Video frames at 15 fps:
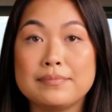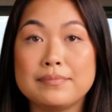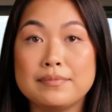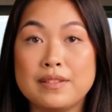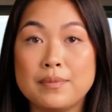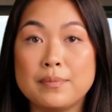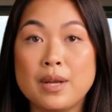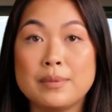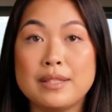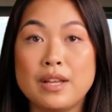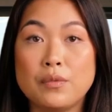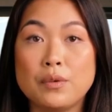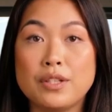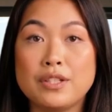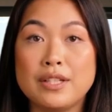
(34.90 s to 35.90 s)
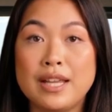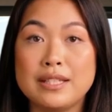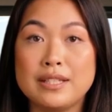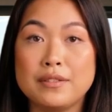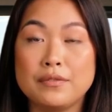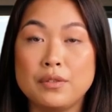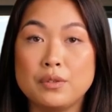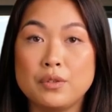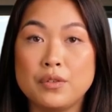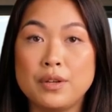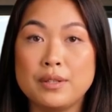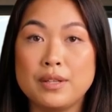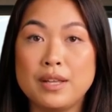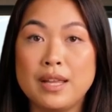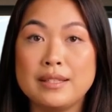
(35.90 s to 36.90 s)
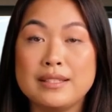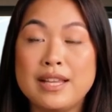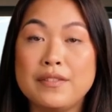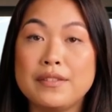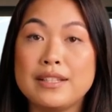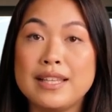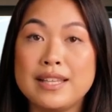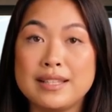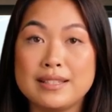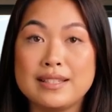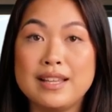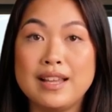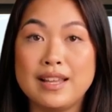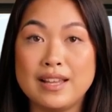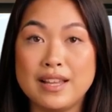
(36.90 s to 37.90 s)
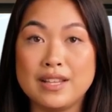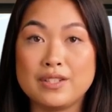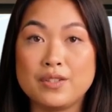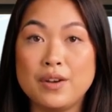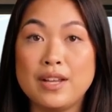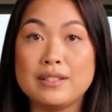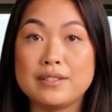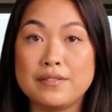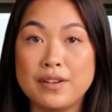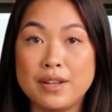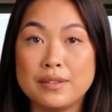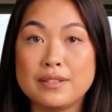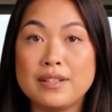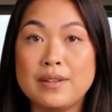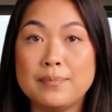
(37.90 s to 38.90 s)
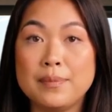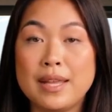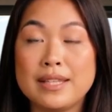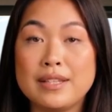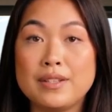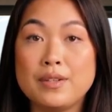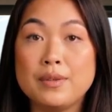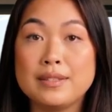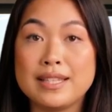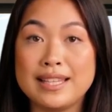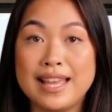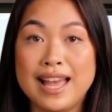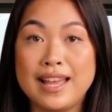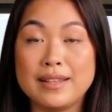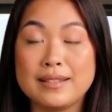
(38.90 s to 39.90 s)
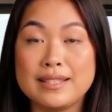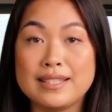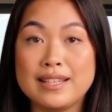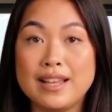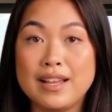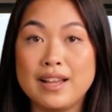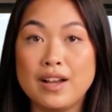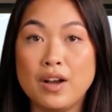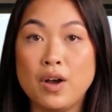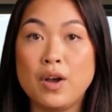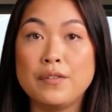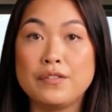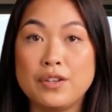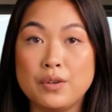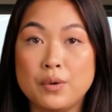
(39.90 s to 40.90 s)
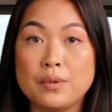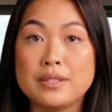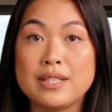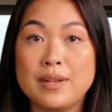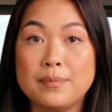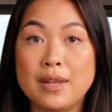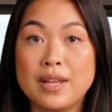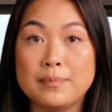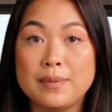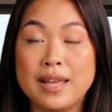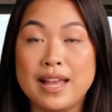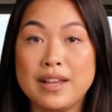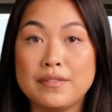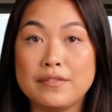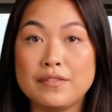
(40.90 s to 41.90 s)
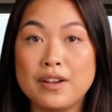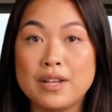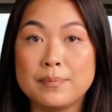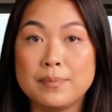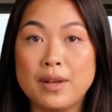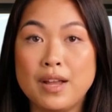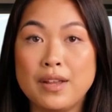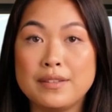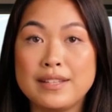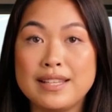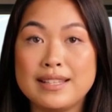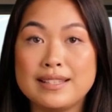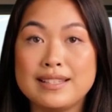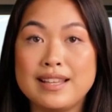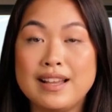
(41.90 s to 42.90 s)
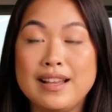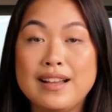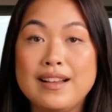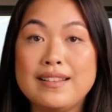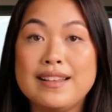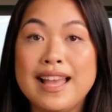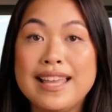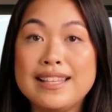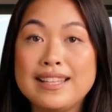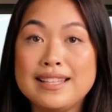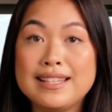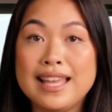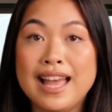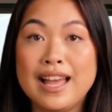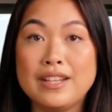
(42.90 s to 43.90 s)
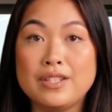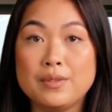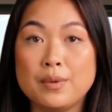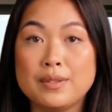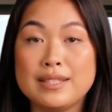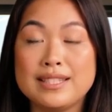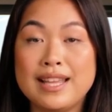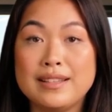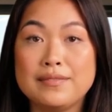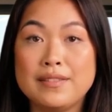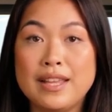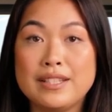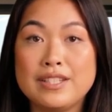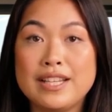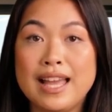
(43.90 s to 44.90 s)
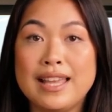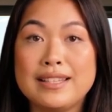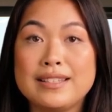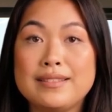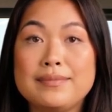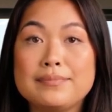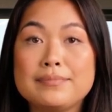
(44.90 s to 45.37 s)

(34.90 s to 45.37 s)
The money originating from criminal activities is transferred to the money mules' accounts, often also by impaired third parties, paid in cash or sent by check.